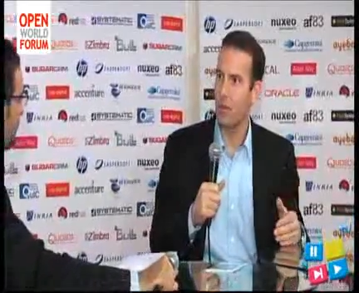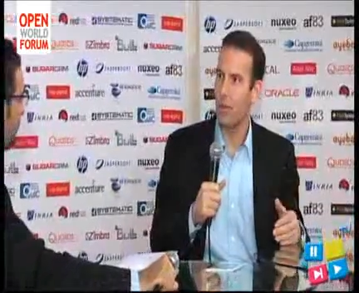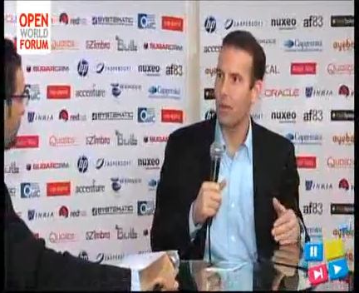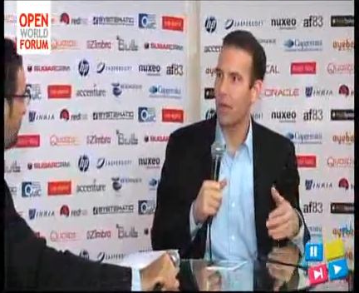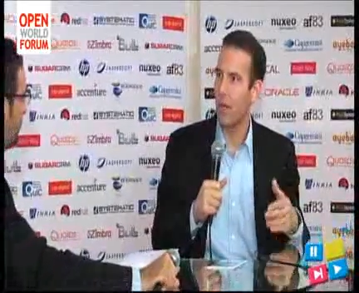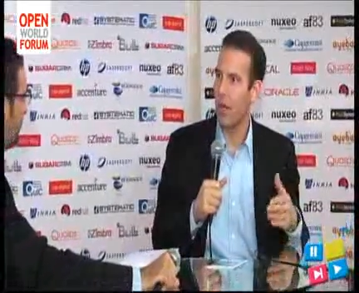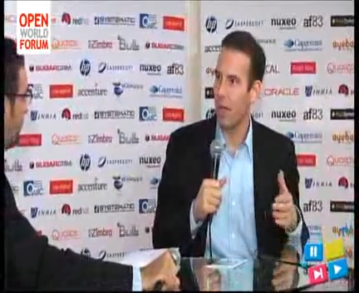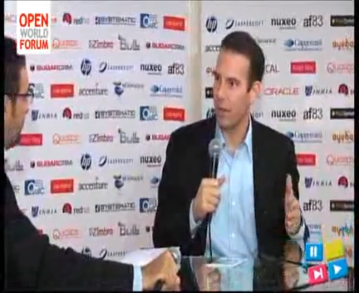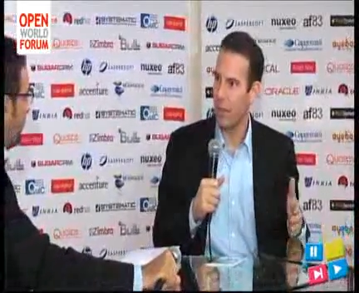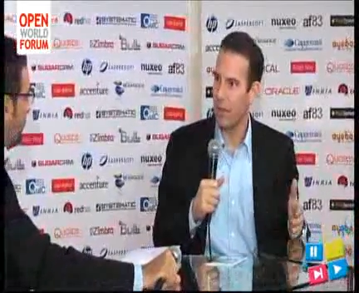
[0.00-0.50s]
or
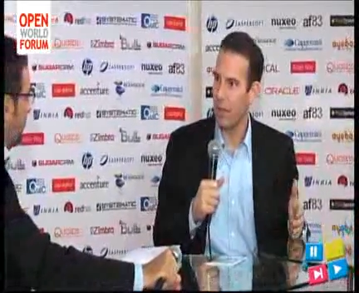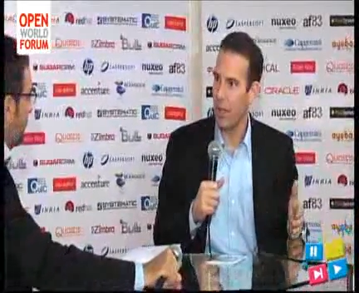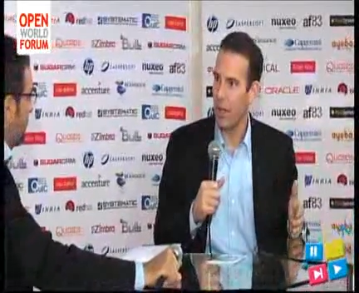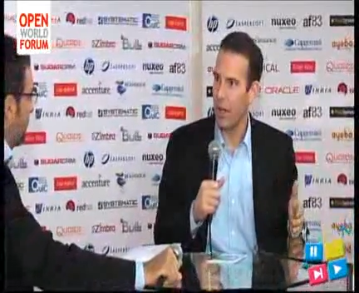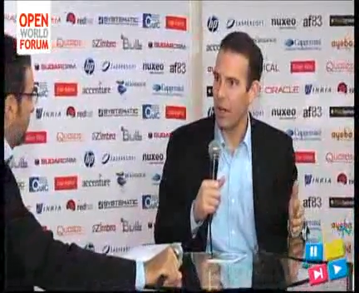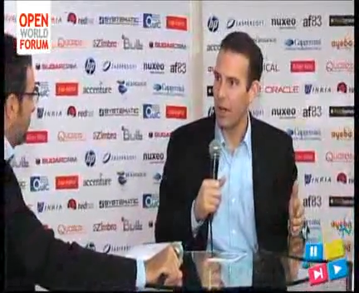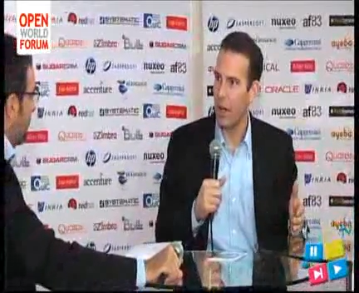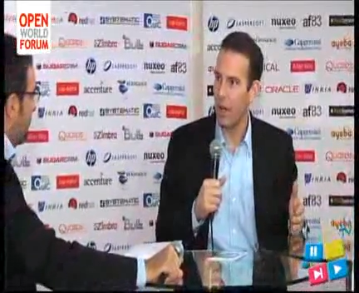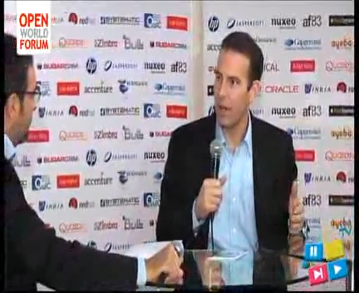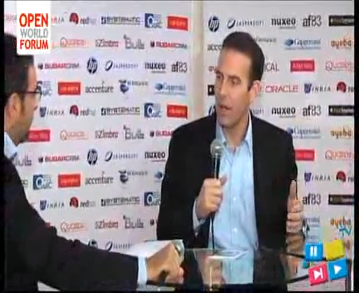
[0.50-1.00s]

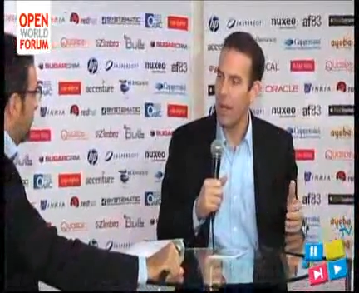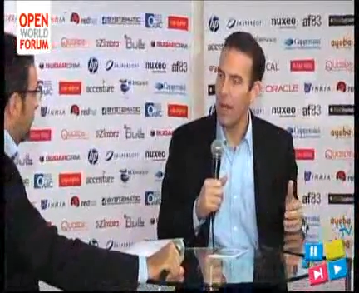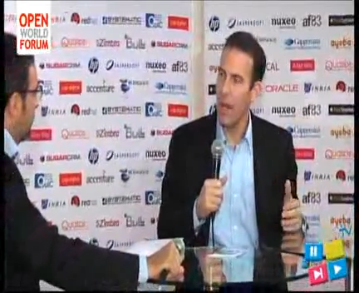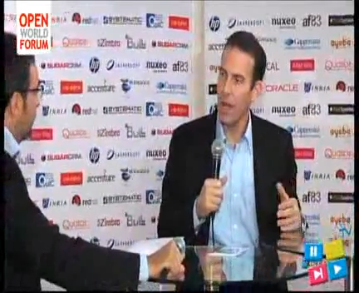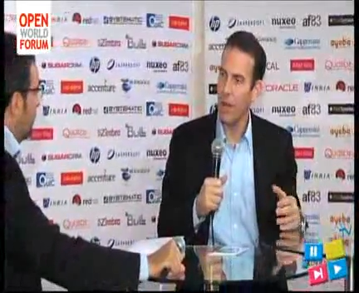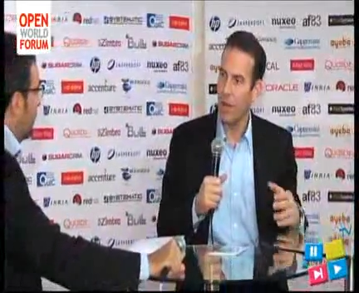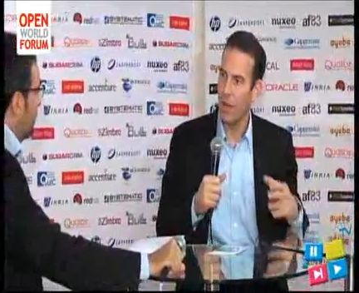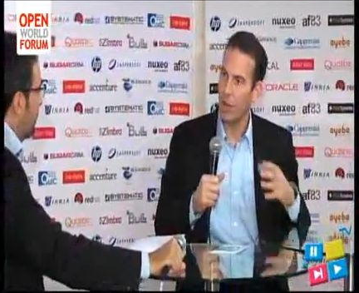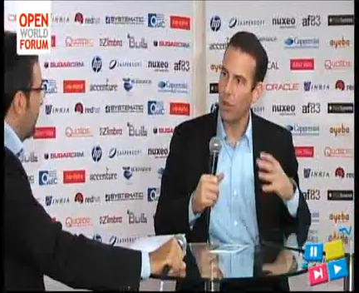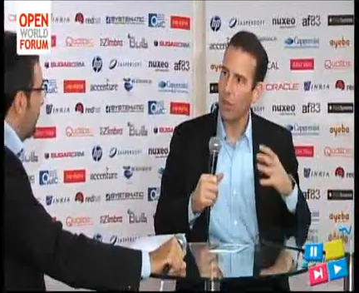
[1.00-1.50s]
healthcare,
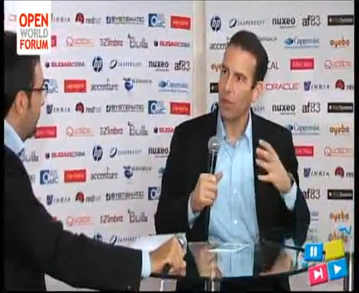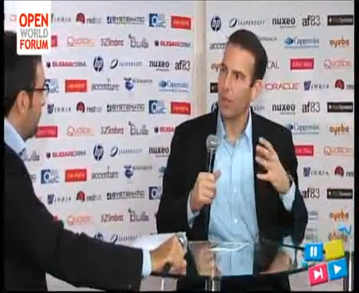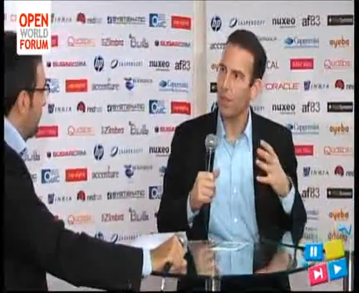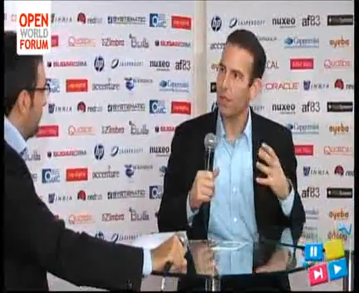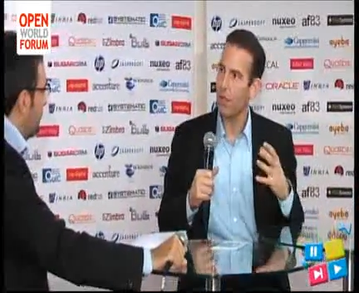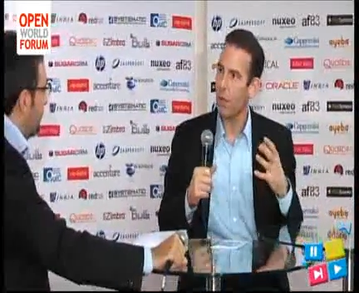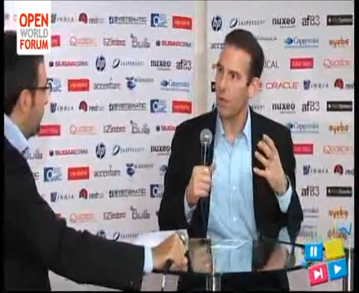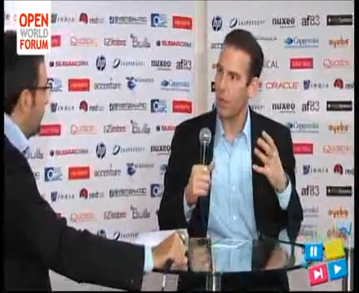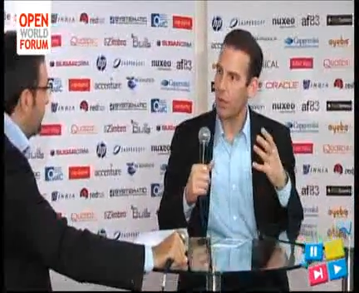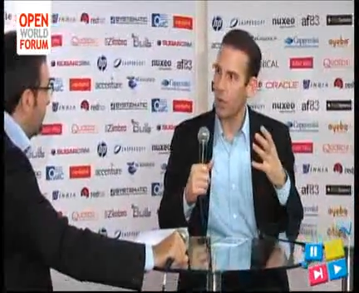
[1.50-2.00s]
and they're looking
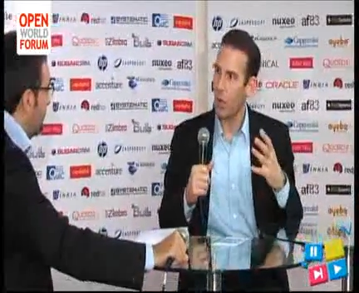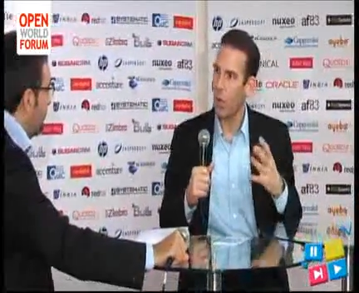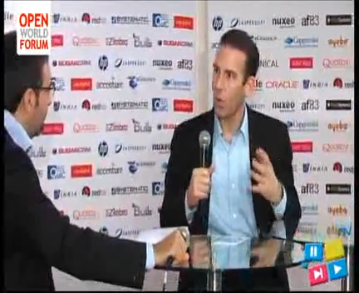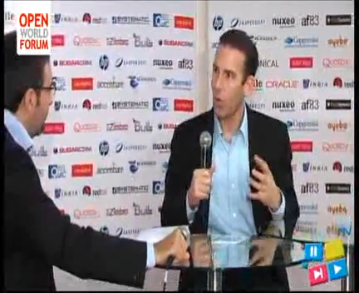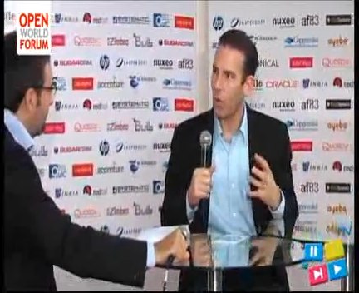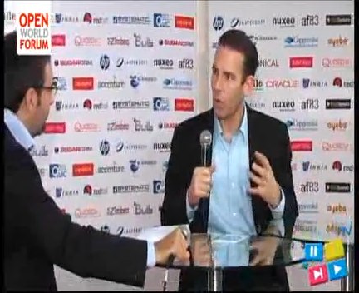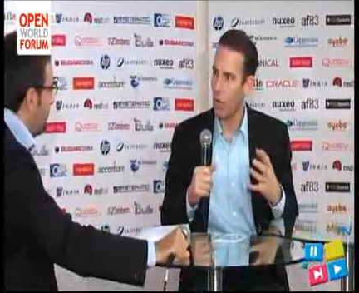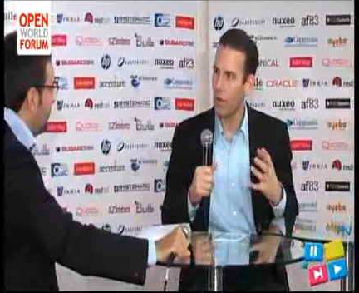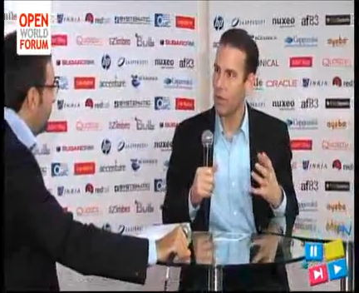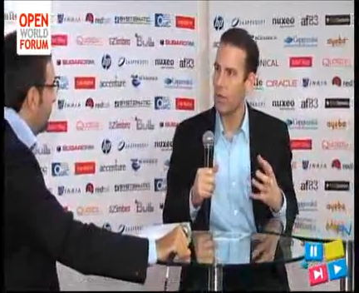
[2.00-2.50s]
for a
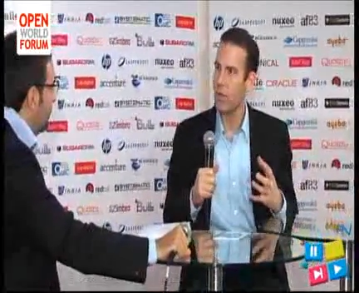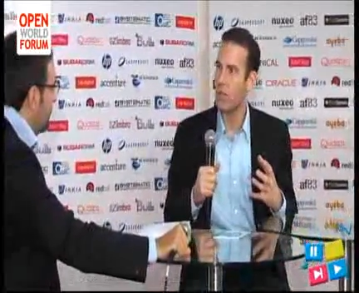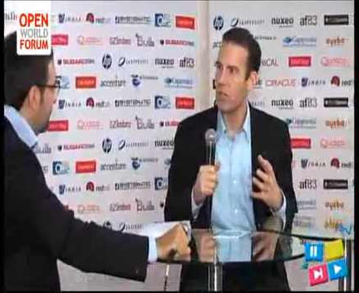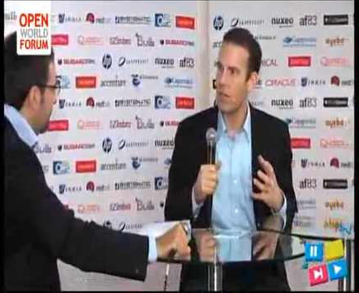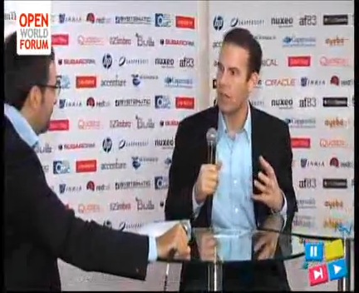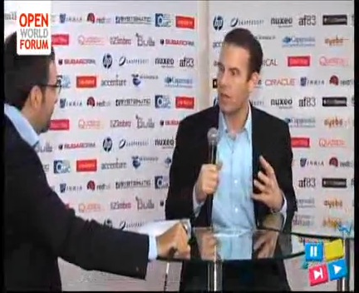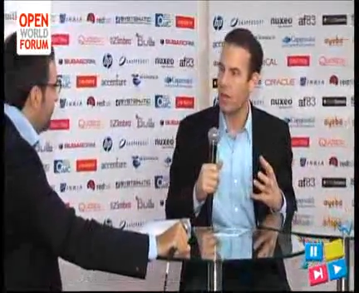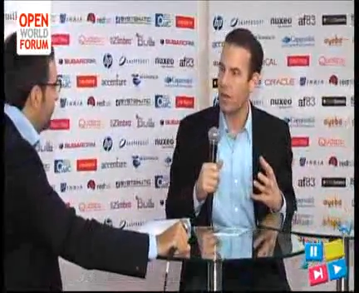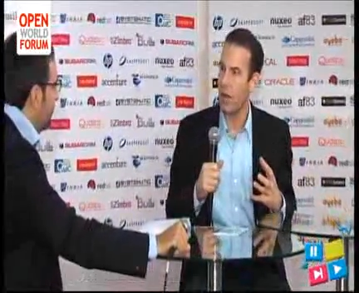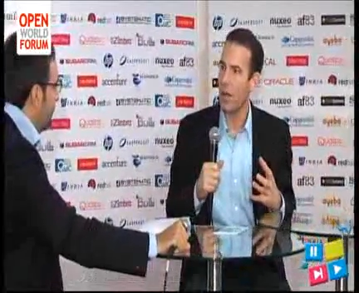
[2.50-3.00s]
core
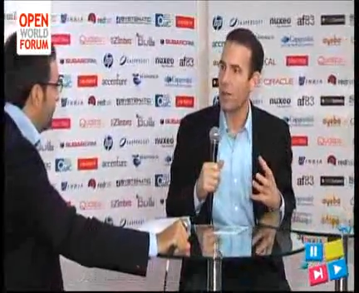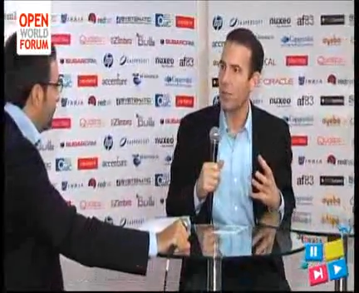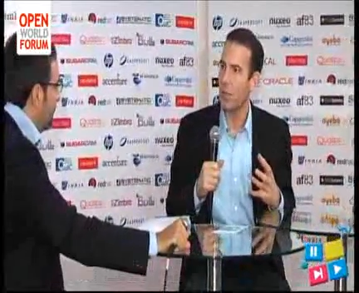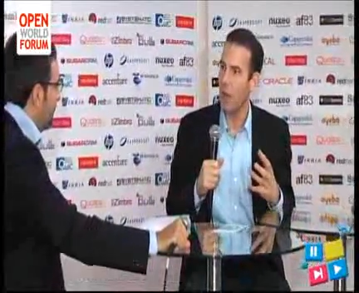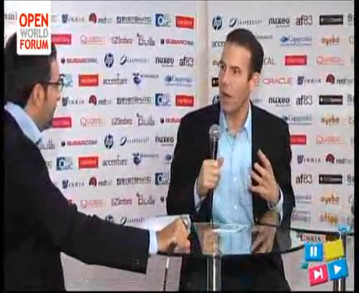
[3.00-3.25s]
CRM